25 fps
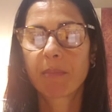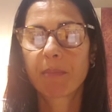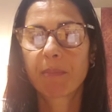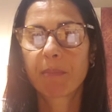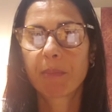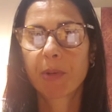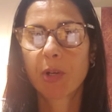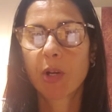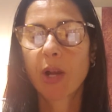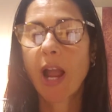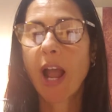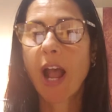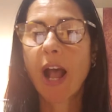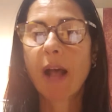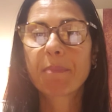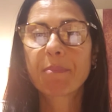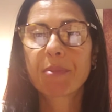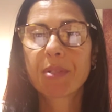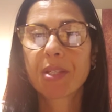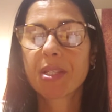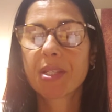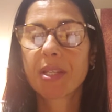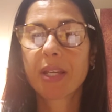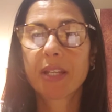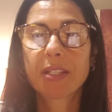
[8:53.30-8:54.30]
Perhaps
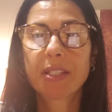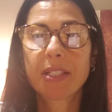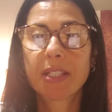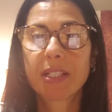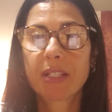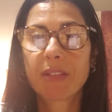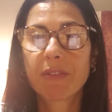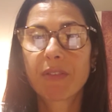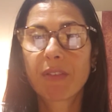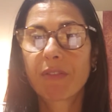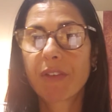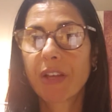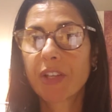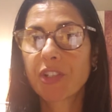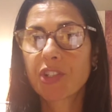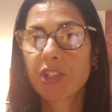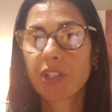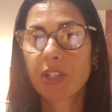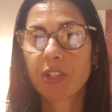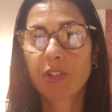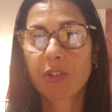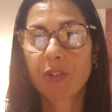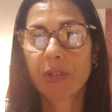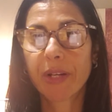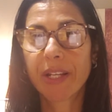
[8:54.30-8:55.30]
this idea of
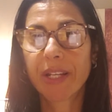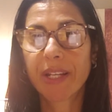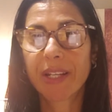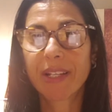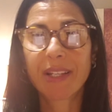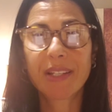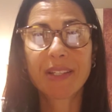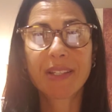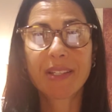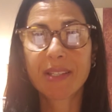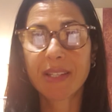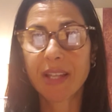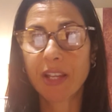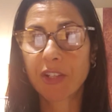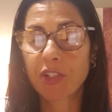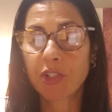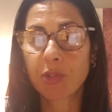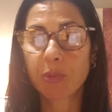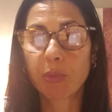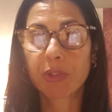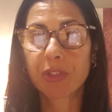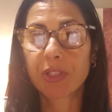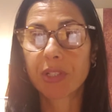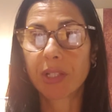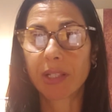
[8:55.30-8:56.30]
eventually creating
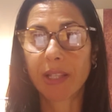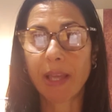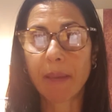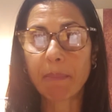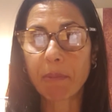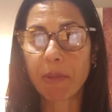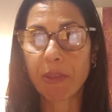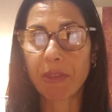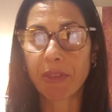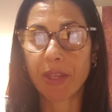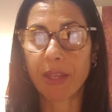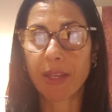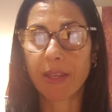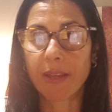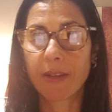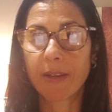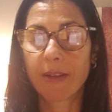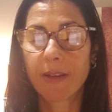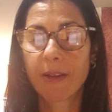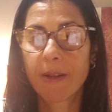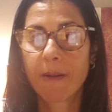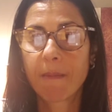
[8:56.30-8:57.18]
consensual telepathy.